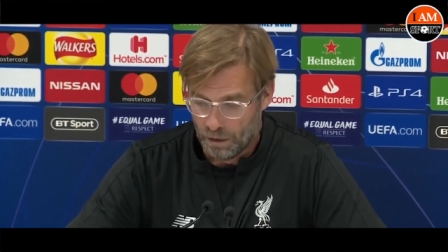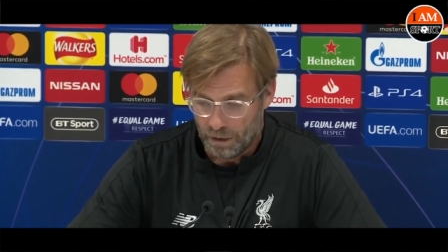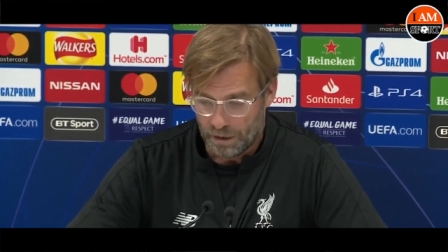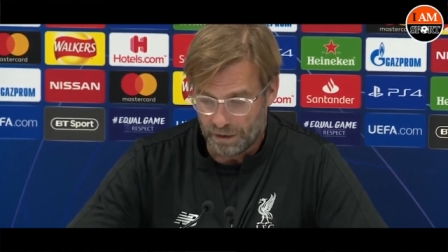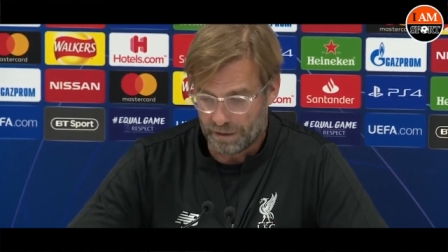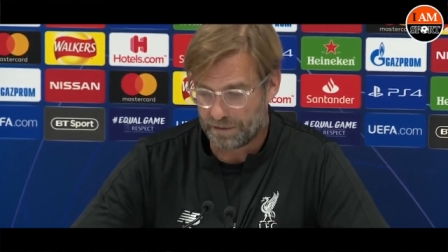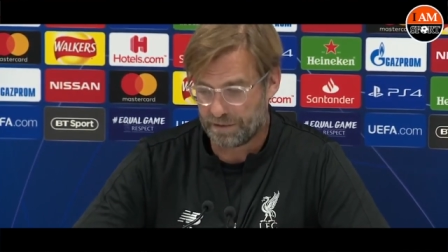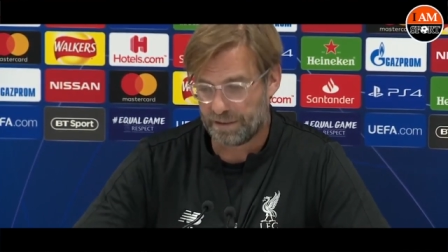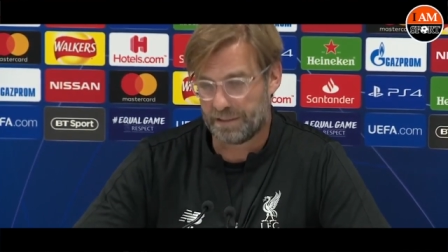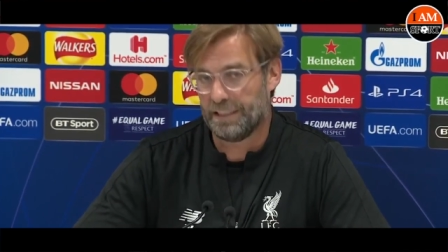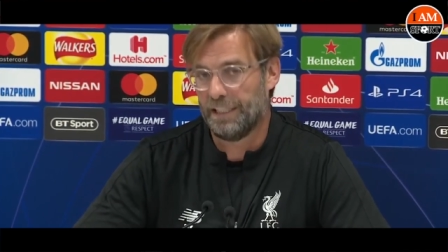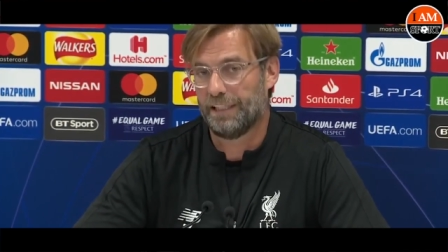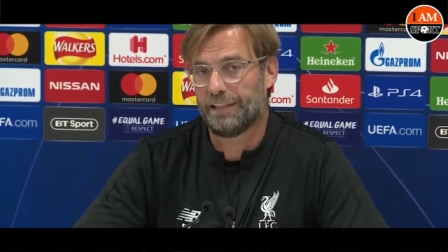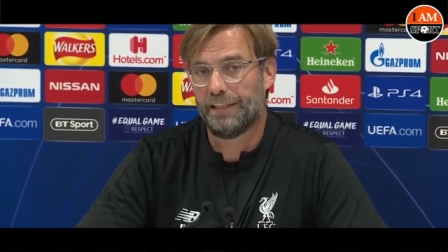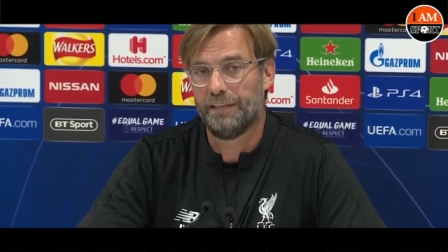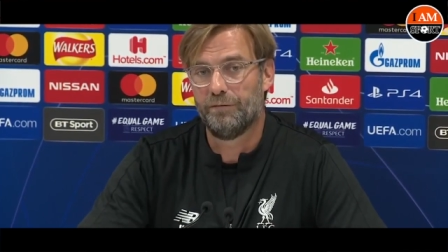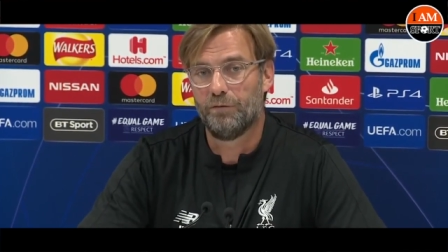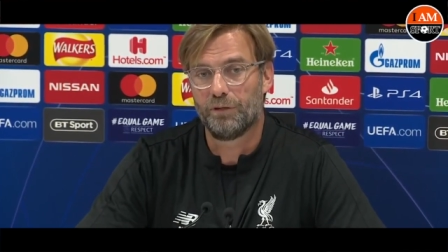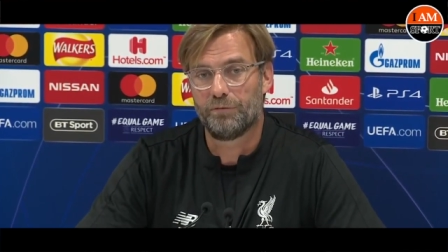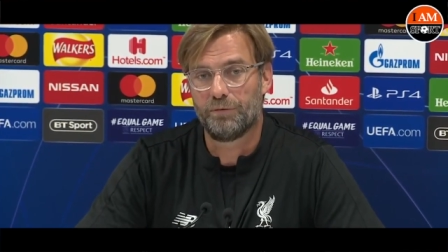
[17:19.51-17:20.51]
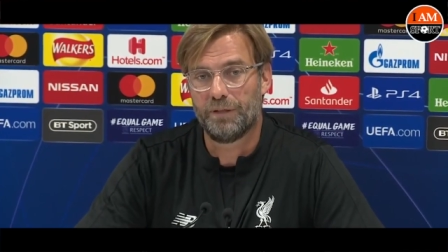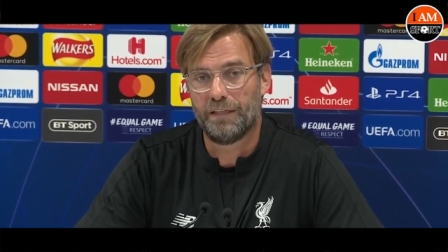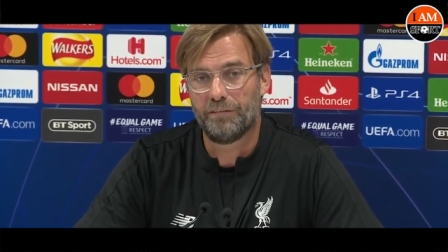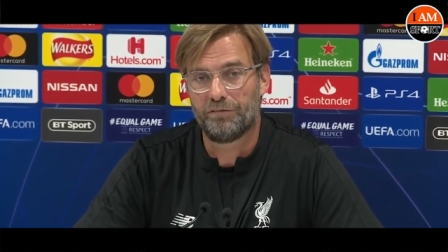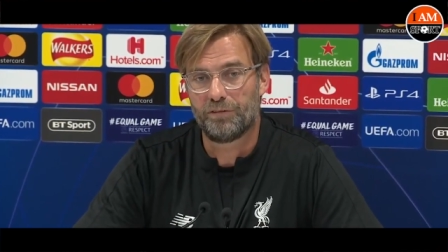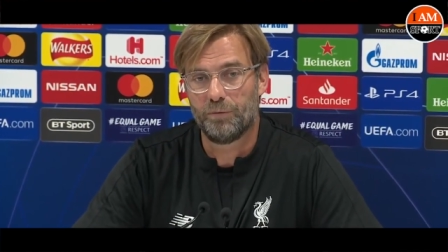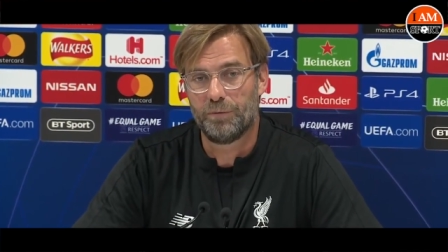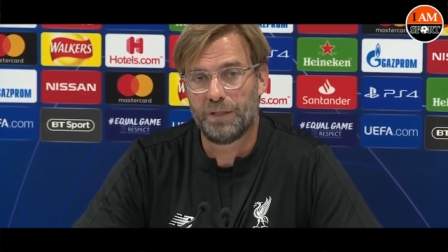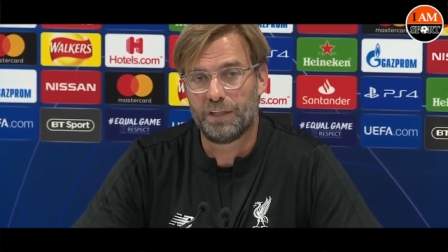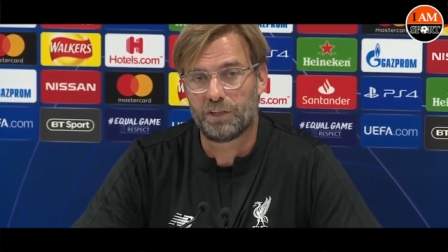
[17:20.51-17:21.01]
It's exactly what we
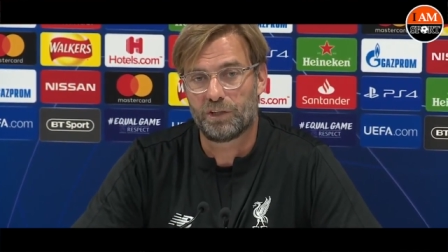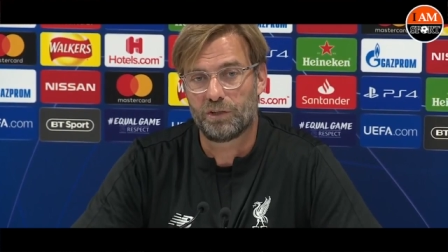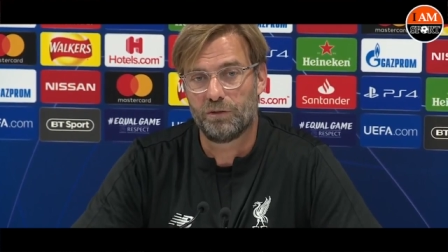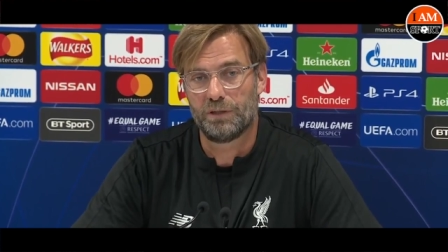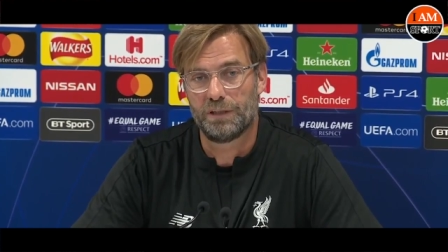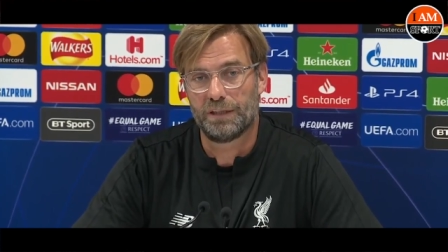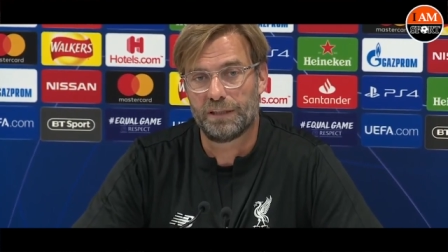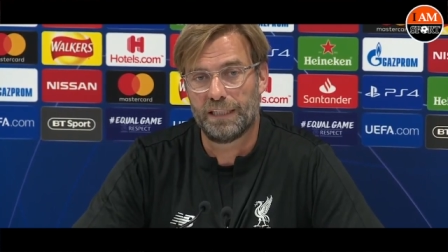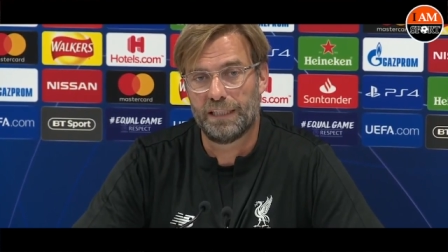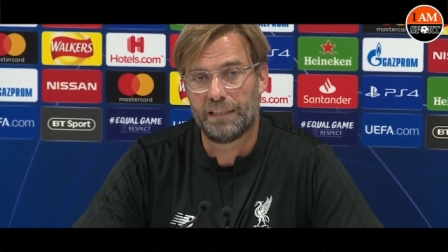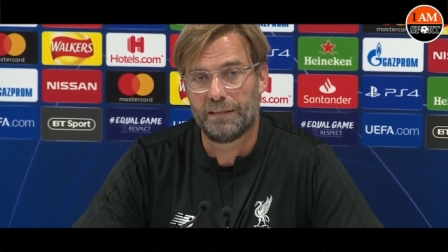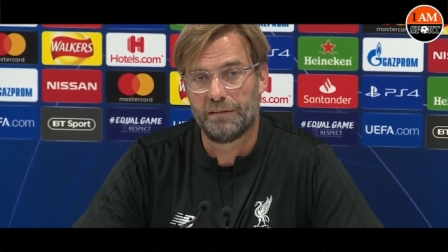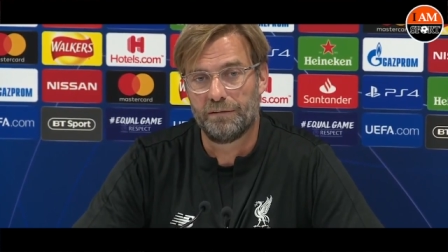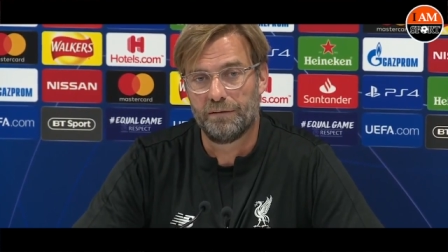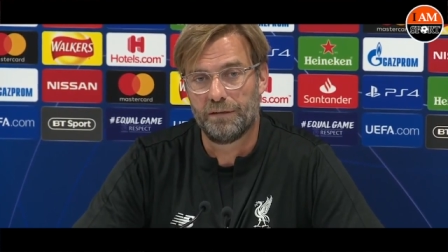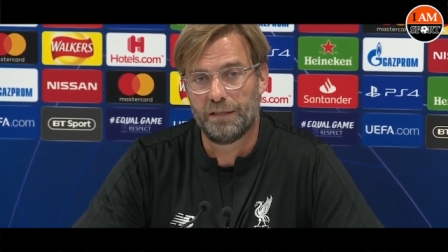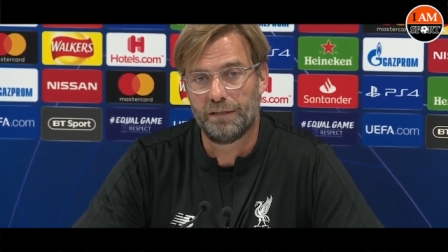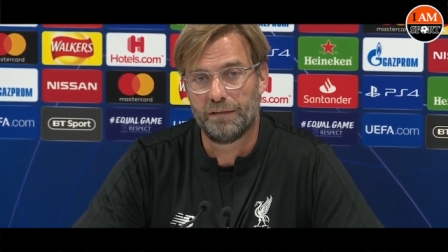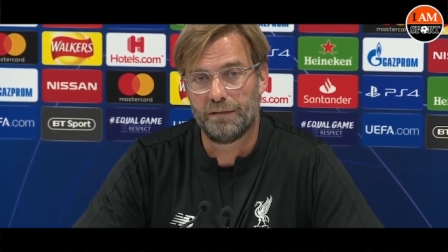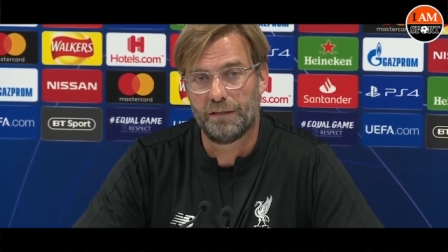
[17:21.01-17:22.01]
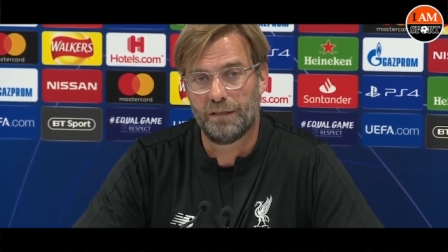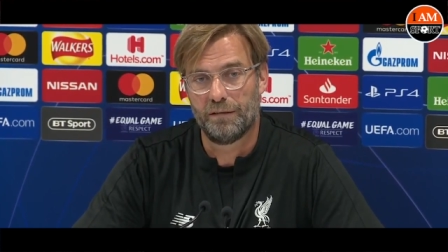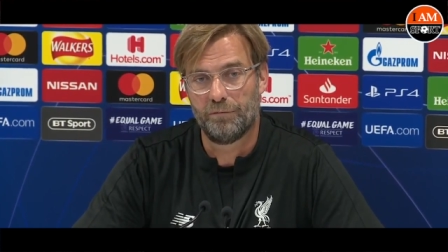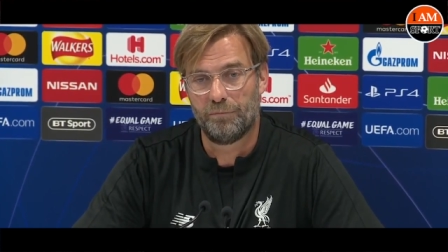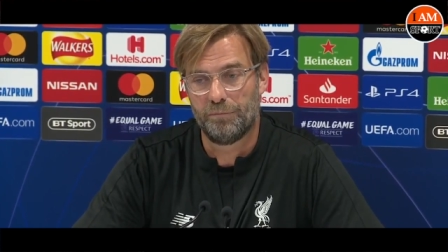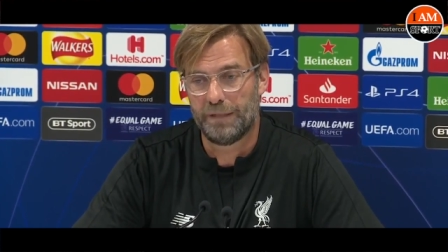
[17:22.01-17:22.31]
have to make sure again and uh,